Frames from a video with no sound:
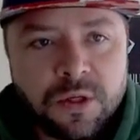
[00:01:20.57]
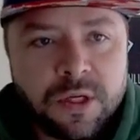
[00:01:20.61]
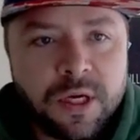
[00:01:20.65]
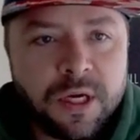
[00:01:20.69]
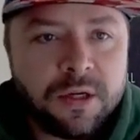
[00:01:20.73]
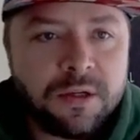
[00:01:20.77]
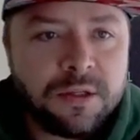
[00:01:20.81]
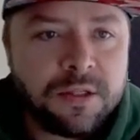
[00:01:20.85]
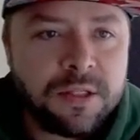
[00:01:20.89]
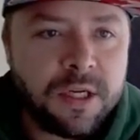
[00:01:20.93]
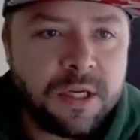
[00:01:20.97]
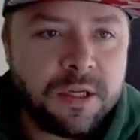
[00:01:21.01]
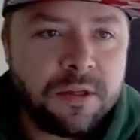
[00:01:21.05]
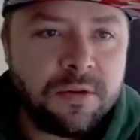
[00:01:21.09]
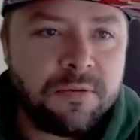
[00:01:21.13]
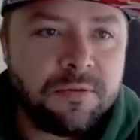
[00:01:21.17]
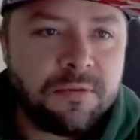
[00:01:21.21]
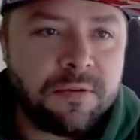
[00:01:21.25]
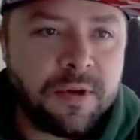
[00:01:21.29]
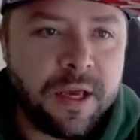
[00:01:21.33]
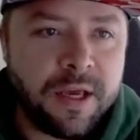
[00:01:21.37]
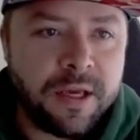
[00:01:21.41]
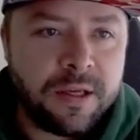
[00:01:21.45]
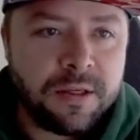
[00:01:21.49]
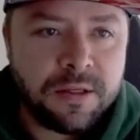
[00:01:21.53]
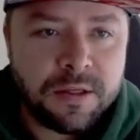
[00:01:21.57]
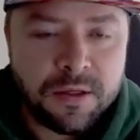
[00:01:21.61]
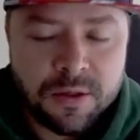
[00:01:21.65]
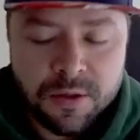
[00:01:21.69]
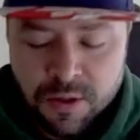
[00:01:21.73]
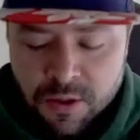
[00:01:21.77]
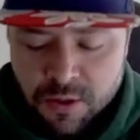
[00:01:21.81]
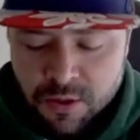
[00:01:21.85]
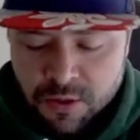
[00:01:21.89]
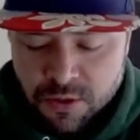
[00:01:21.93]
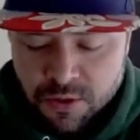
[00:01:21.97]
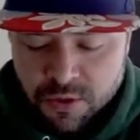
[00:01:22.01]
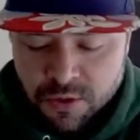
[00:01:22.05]
You get a set of lands,
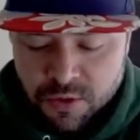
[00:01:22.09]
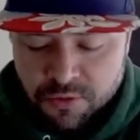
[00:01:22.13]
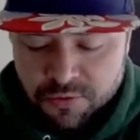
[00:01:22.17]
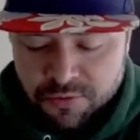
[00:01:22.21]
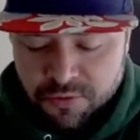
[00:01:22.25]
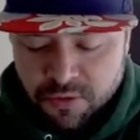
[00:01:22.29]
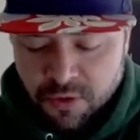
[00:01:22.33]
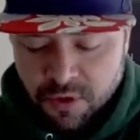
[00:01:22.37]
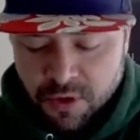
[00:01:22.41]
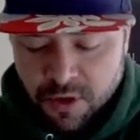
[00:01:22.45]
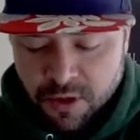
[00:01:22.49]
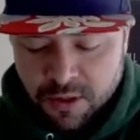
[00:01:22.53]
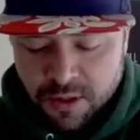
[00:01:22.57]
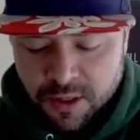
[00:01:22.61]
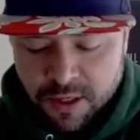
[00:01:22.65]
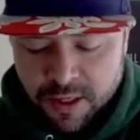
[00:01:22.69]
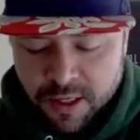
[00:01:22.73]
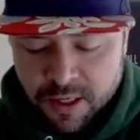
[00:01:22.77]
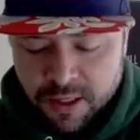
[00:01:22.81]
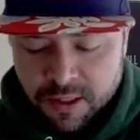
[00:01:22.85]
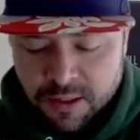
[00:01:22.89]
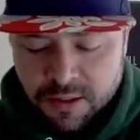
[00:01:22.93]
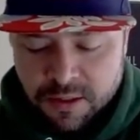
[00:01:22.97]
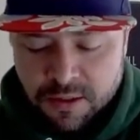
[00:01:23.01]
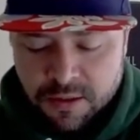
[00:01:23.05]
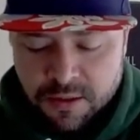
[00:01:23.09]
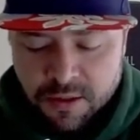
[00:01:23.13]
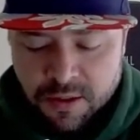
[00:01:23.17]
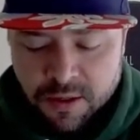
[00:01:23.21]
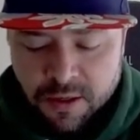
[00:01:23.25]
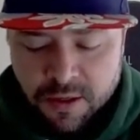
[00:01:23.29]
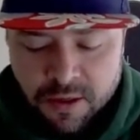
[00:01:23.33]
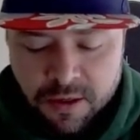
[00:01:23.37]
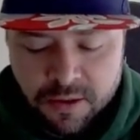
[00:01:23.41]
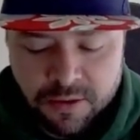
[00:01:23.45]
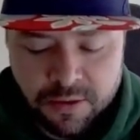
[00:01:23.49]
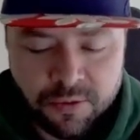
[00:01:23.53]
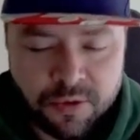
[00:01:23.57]
so full out land.
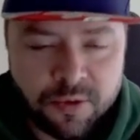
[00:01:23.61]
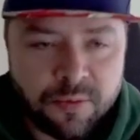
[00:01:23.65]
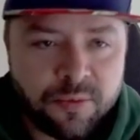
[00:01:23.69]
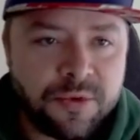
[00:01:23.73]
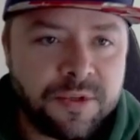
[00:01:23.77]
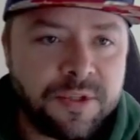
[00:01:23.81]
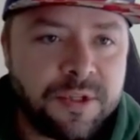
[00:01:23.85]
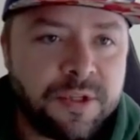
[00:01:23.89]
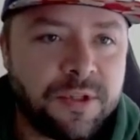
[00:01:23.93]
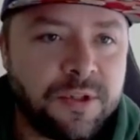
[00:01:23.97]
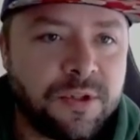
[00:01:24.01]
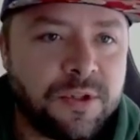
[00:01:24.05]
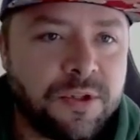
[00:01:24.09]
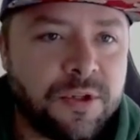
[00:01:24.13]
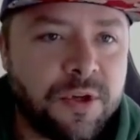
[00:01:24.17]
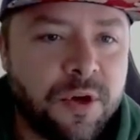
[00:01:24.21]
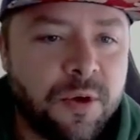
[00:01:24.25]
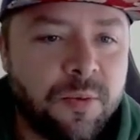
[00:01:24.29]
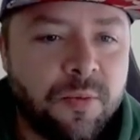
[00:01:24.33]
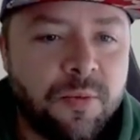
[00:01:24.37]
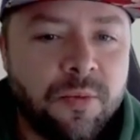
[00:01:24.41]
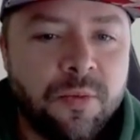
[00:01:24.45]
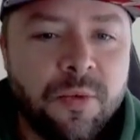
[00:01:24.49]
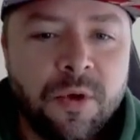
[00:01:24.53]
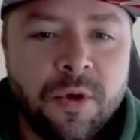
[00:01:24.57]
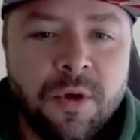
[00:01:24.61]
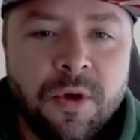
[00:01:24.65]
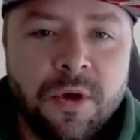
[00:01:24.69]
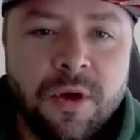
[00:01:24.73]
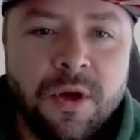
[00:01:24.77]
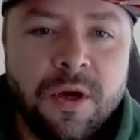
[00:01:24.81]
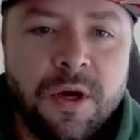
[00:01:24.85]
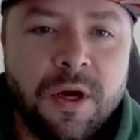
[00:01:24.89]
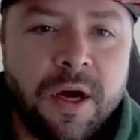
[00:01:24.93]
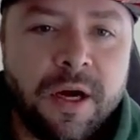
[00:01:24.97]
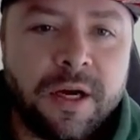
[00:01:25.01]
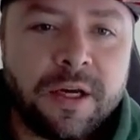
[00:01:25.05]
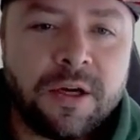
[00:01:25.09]
They represent some
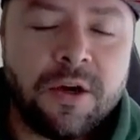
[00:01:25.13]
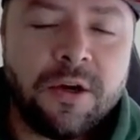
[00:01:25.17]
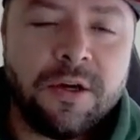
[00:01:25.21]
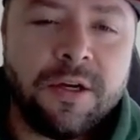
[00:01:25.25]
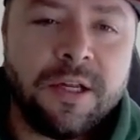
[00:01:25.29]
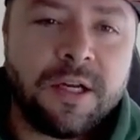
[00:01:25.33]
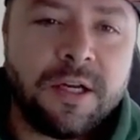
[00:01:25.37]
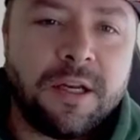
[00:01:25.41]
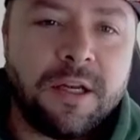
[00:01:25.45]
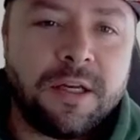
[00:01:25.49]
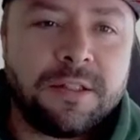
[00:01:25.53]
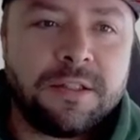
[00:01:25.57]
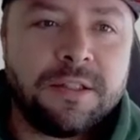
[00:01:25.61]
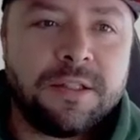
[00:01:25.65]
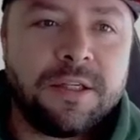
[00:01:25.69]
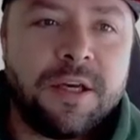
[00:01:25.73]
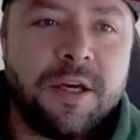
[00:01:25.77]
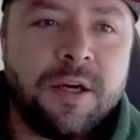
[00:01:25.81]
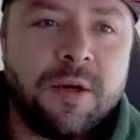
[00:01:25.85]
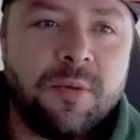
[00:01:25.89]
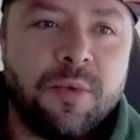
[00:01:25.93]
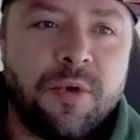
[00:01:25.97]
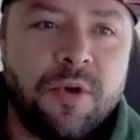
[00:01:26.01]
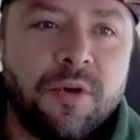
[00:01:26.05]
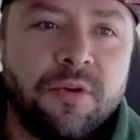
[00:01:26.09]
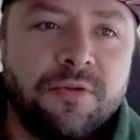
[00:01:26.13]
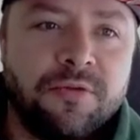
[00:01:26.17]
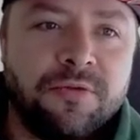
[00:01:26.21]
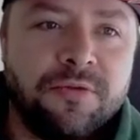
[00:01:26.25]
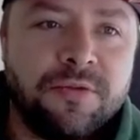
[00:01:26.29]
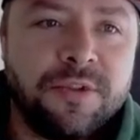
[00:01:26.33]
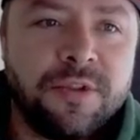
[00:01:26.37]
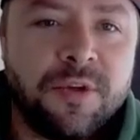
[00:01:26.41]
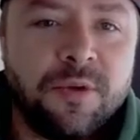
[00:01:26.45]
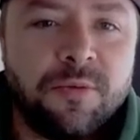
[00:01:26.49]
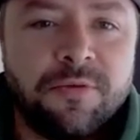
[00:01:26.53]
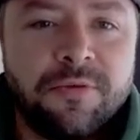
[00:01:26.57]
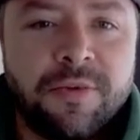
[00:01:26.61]
iconic landscape of
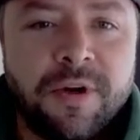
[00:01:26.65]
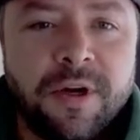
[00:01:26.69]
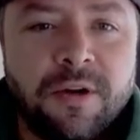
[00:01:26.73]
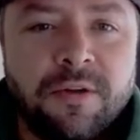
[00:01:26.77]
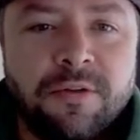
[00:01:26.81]
some